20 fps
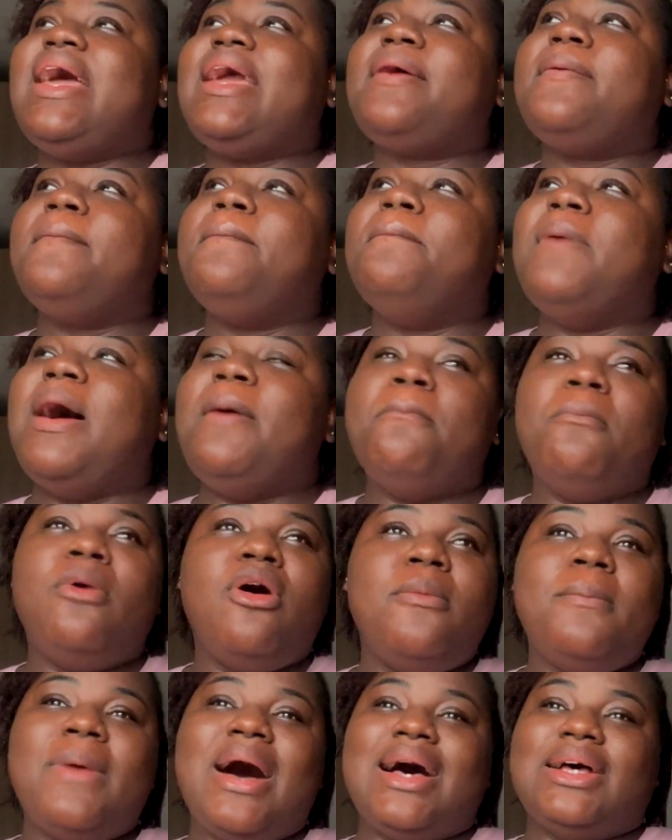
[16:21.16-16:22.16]
my
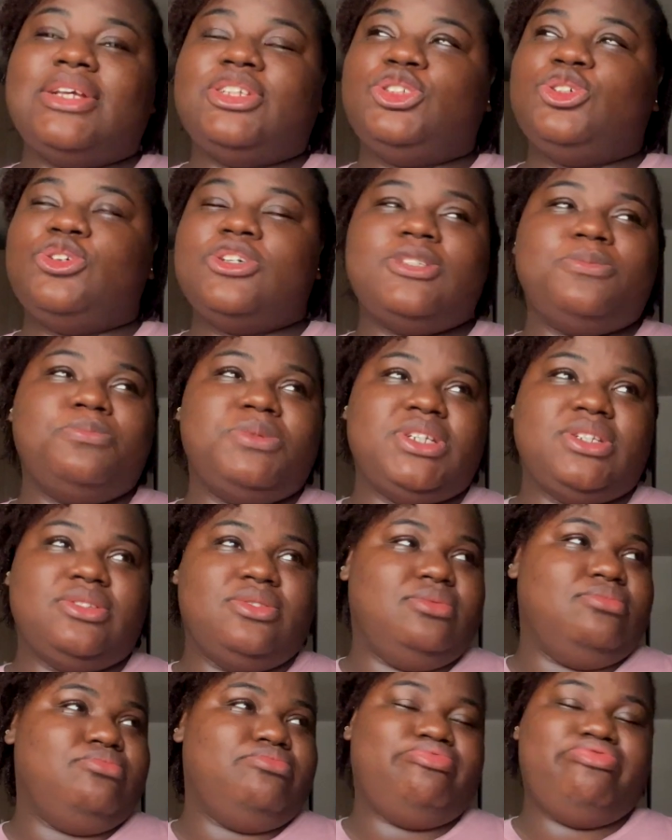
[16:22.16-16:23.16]
mom has just
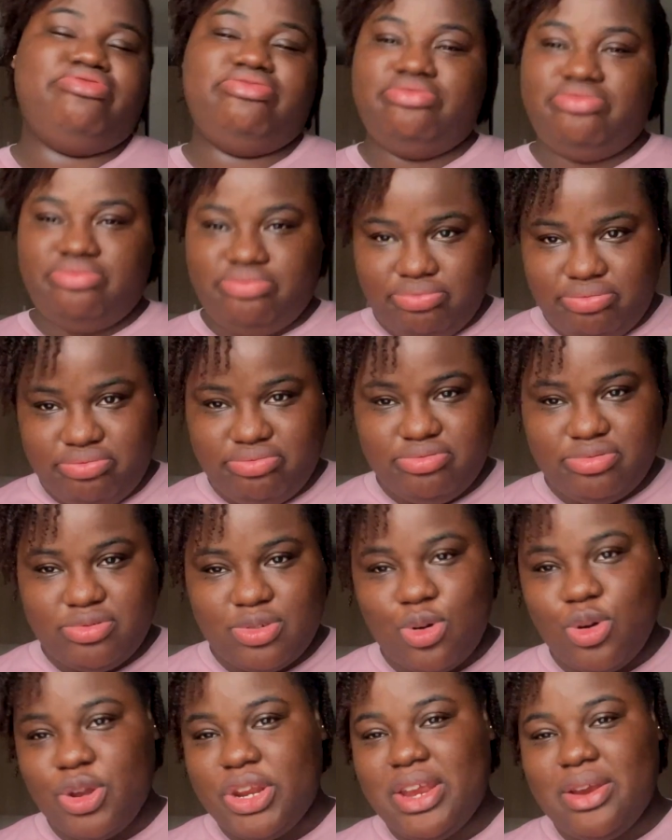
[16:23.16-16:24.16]
been
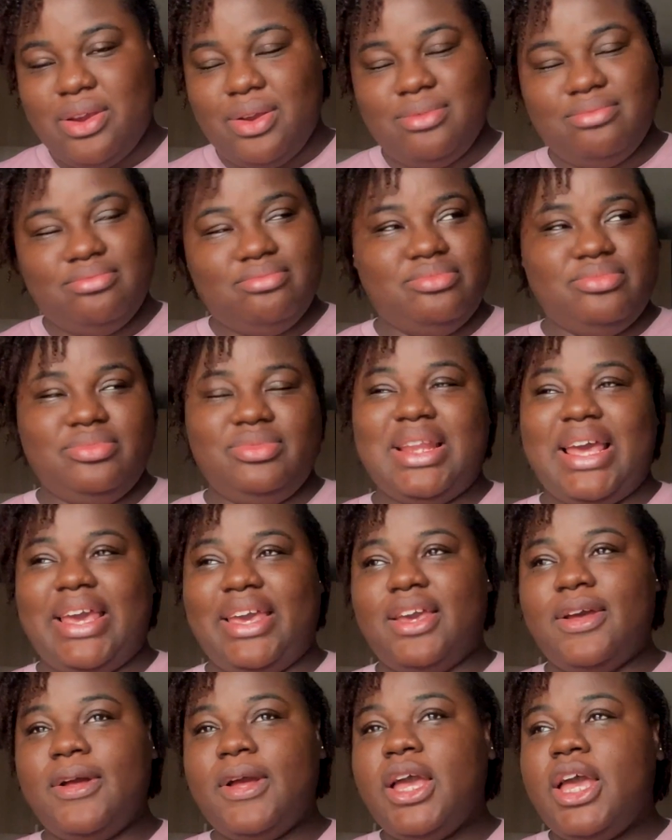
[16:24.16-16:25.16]
on a
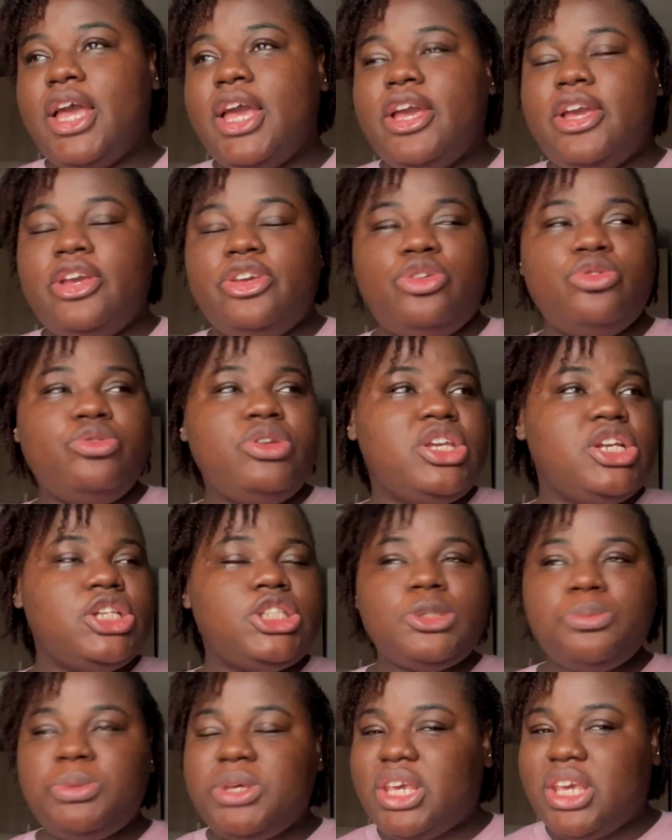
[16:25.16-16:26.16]
like, you need
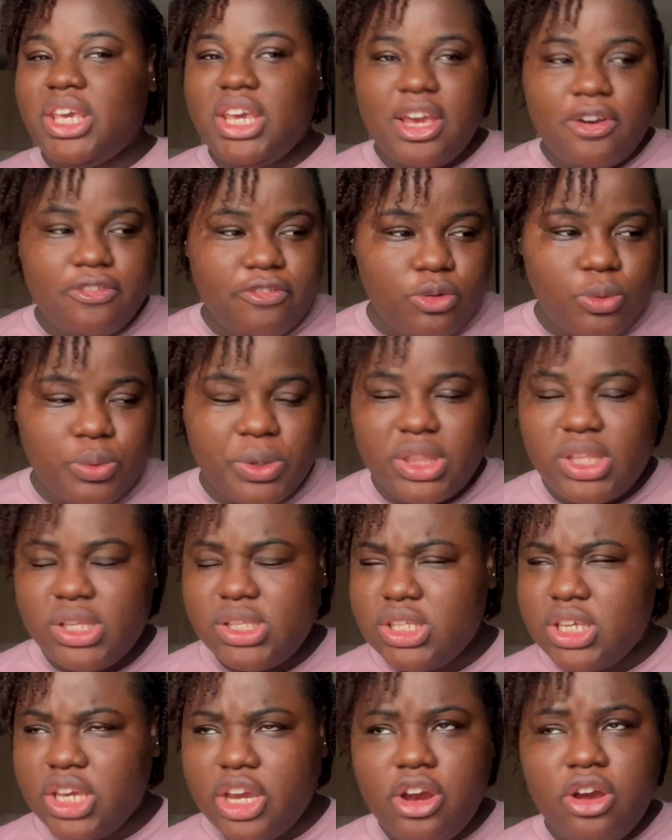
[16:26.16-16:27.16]
to be careful with
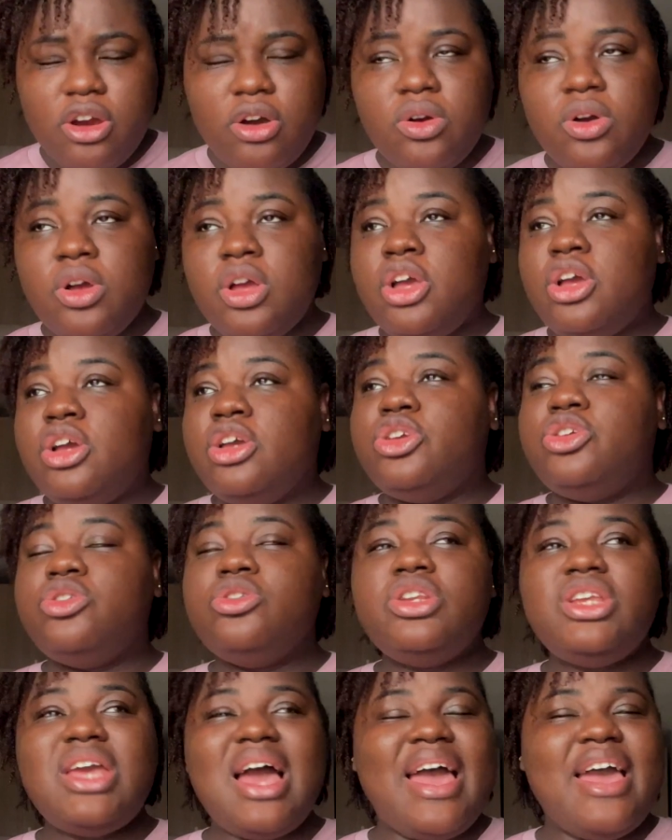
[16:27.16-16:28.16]
this girl.
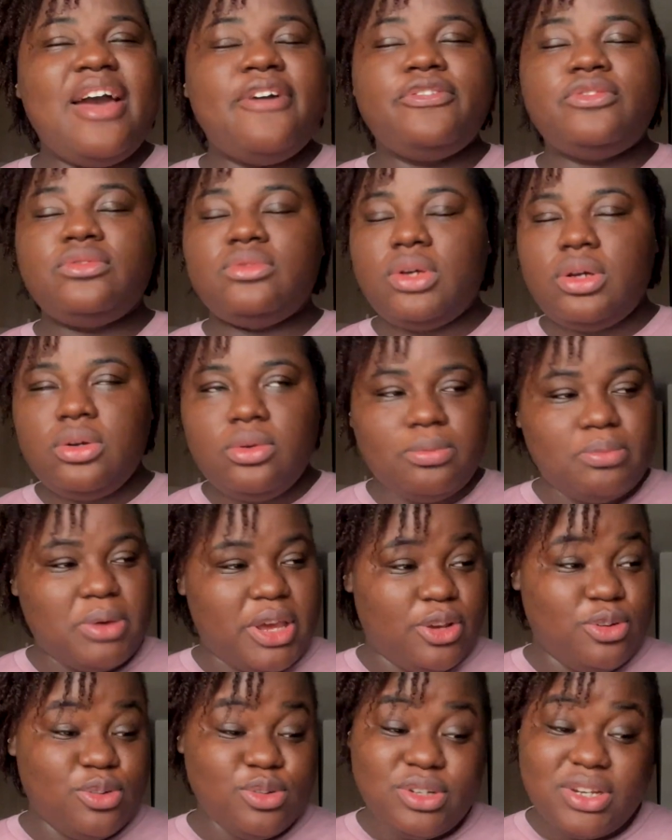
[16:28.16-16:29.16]
Oh my
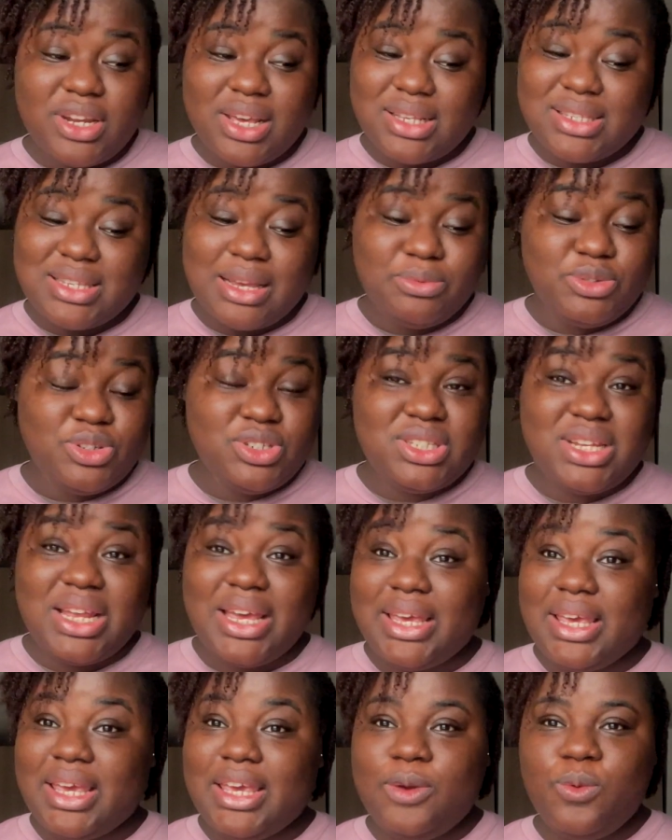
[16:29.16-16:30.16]
goodness. I'm just
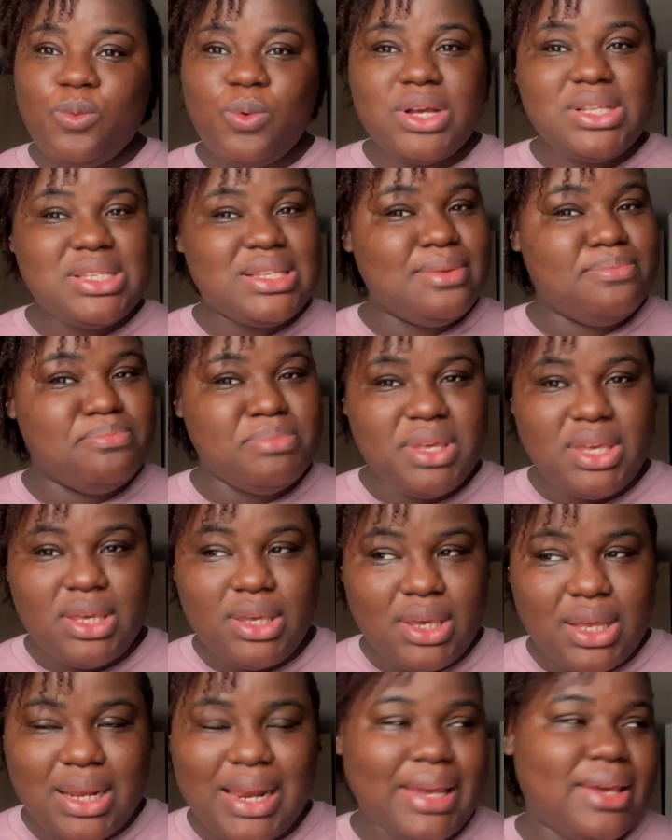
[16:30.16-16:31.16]
like, it wasn't
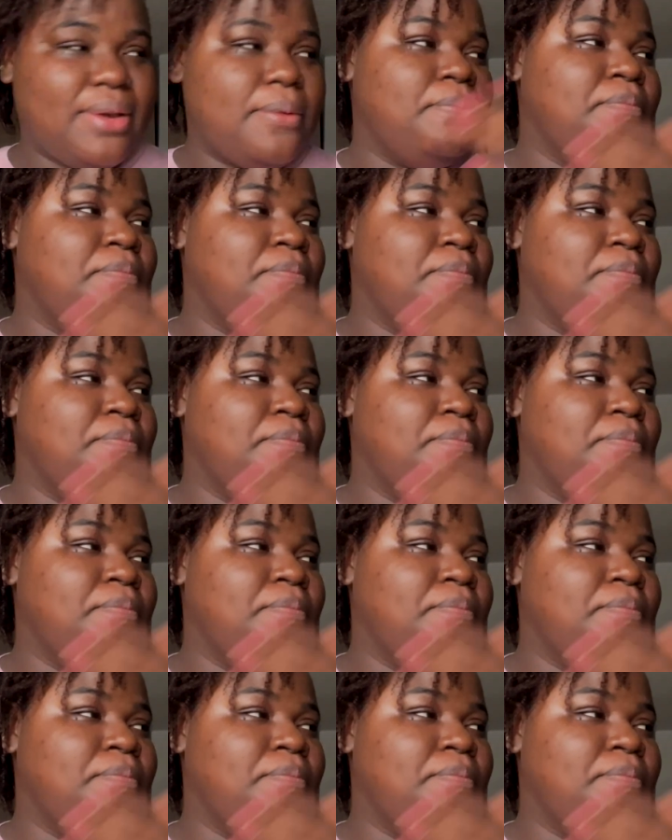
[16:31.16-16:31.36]
me. Like,